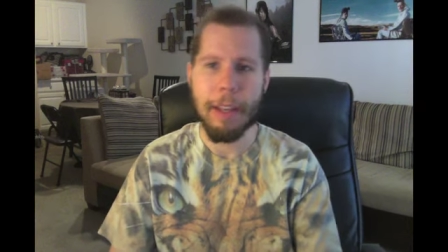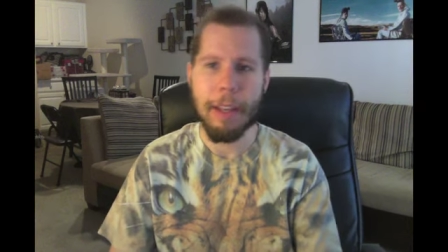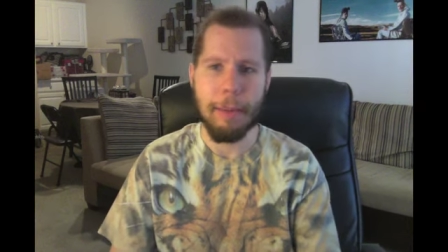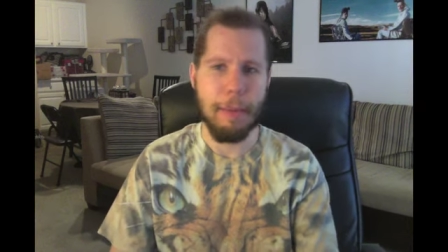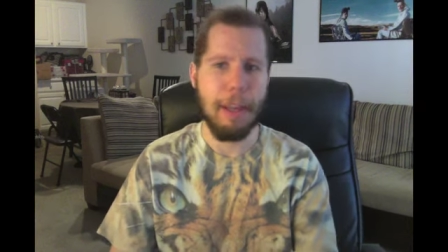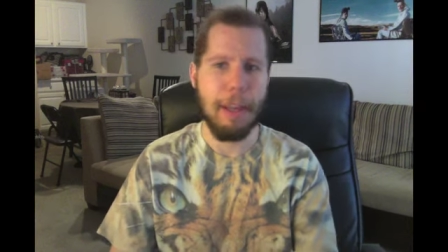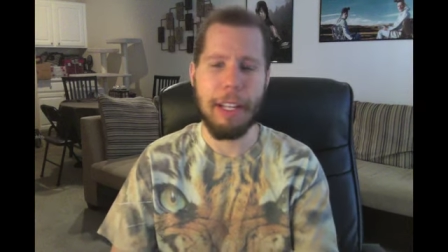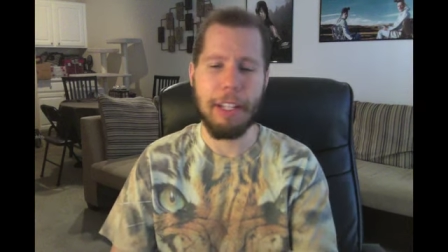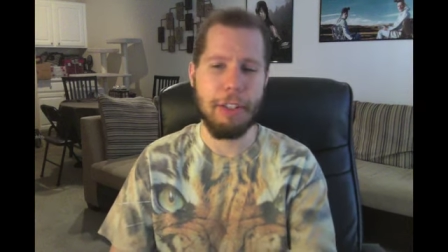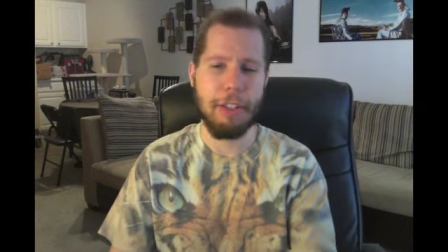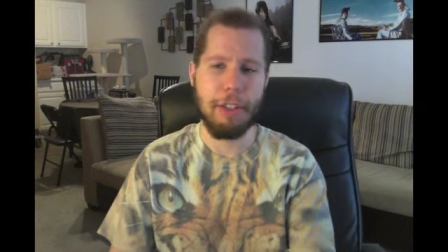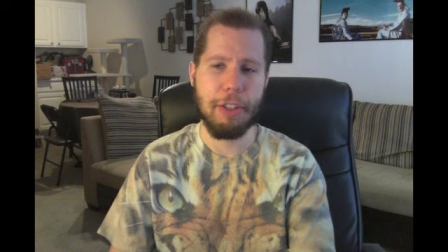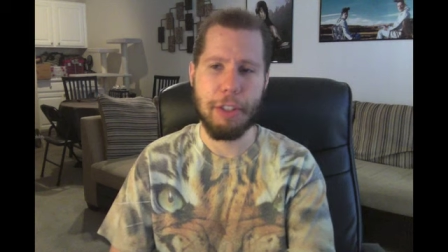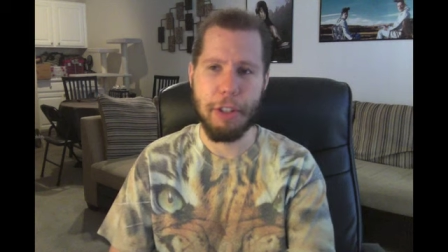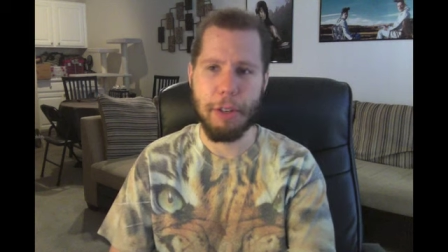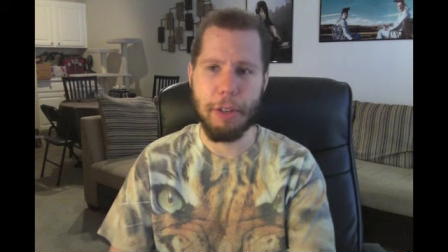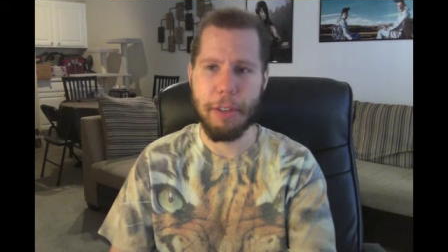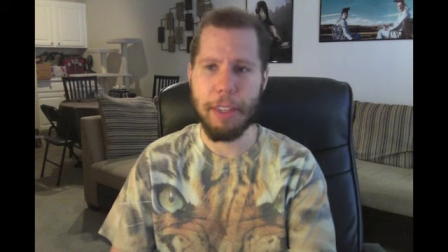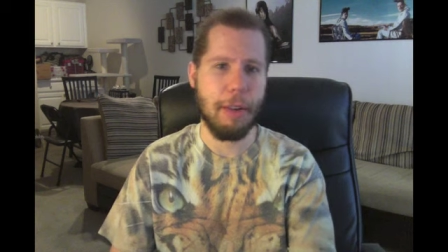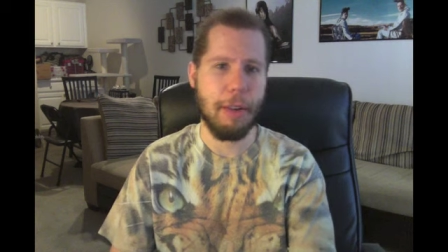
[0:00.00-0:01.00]
making
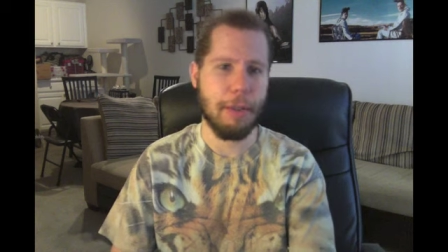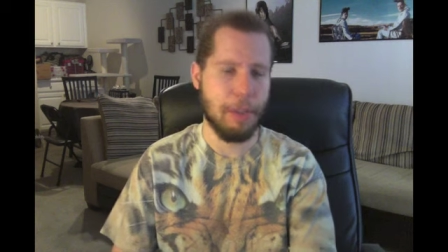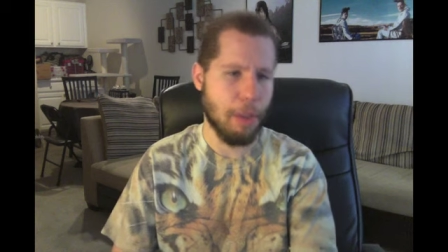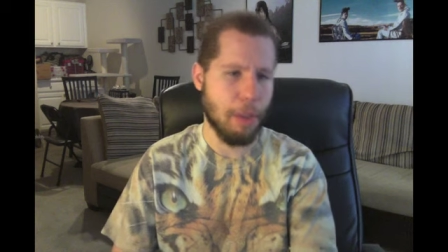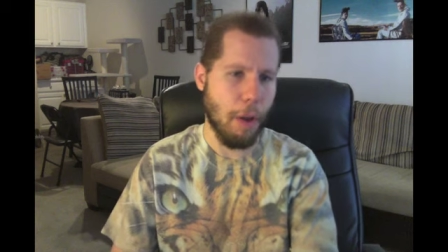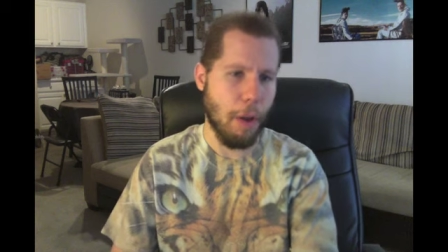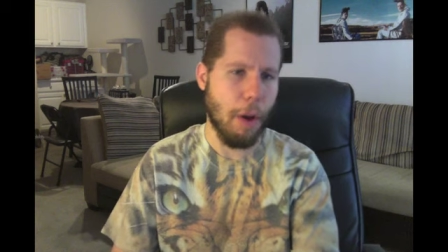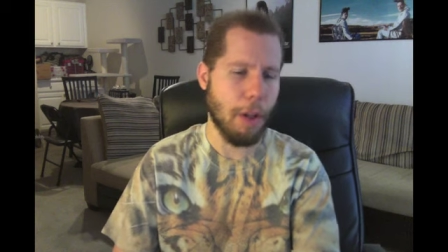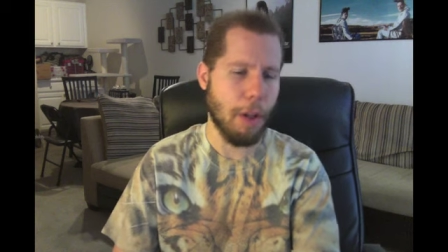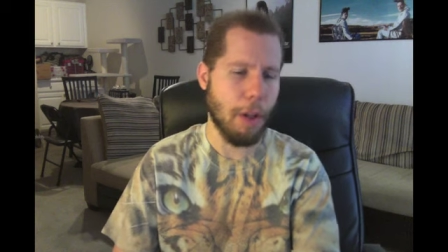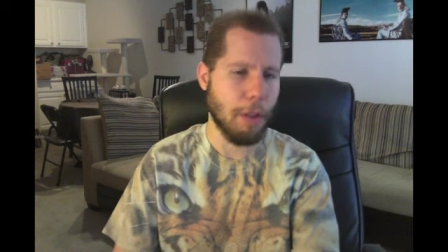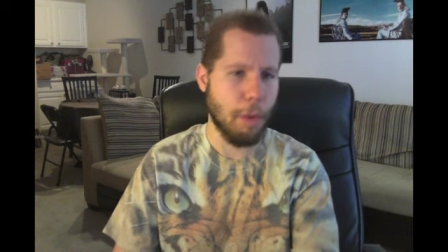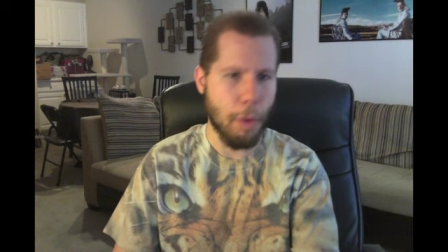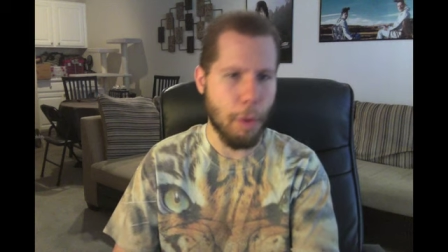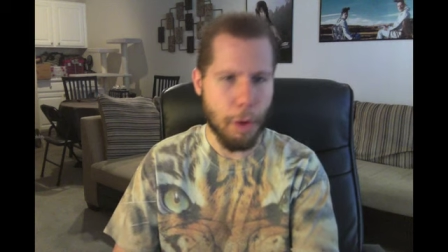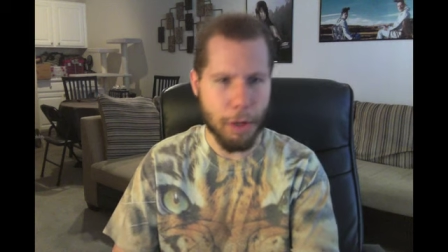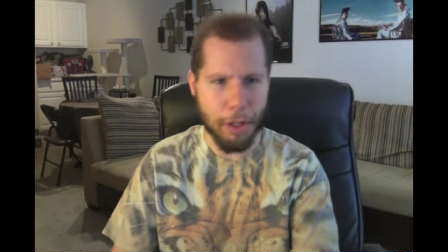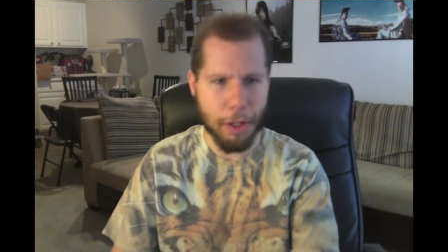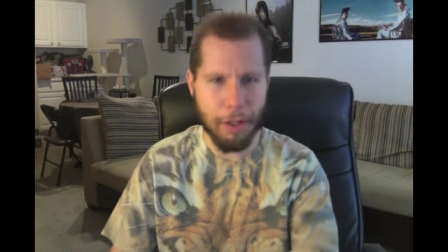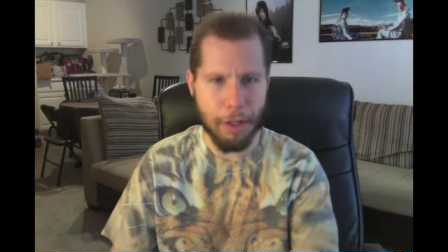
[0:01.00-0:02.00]
sure that there was law and
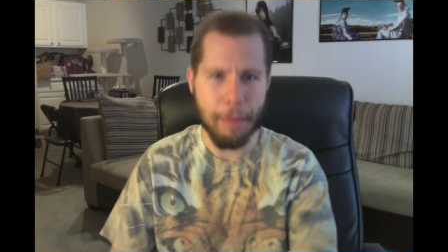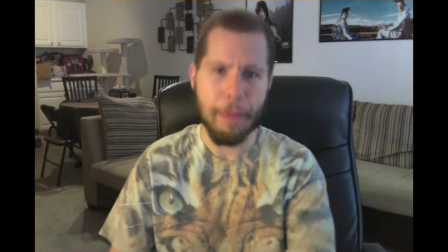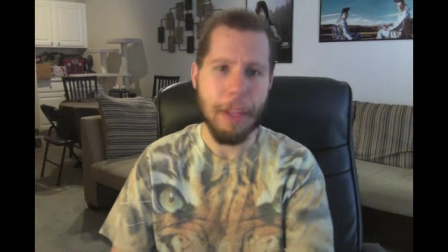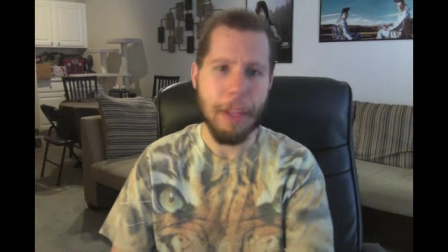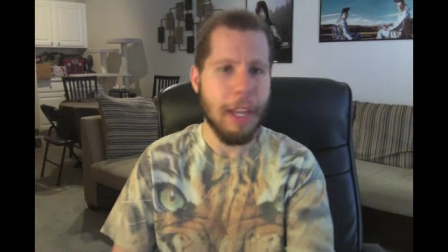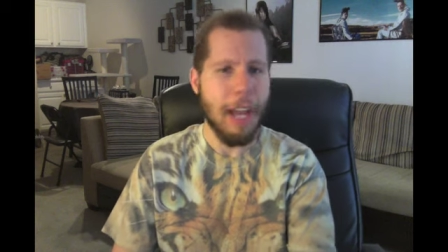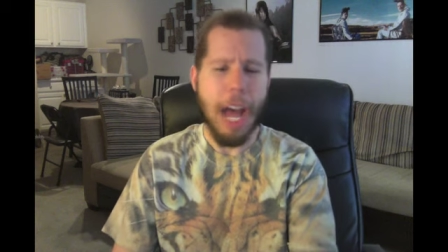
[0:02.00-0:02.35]
order.